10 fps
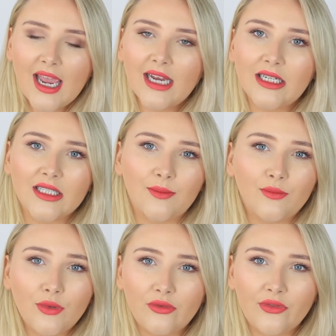It doesn't
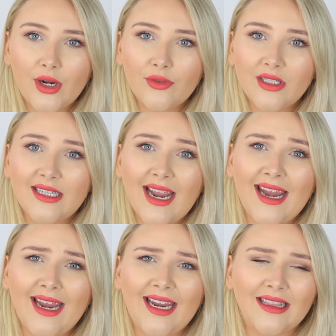move throughout the
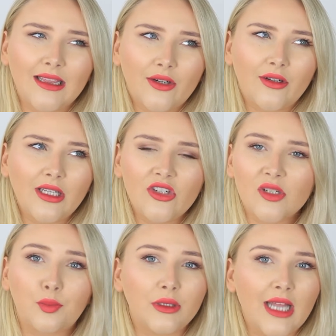day. It literally
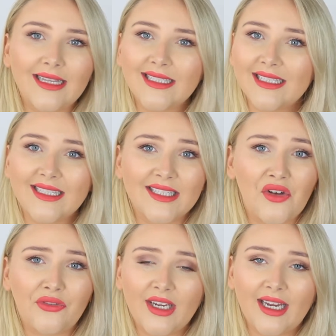just blends
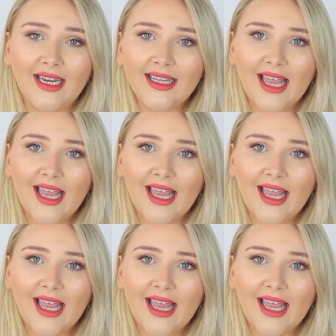itself in.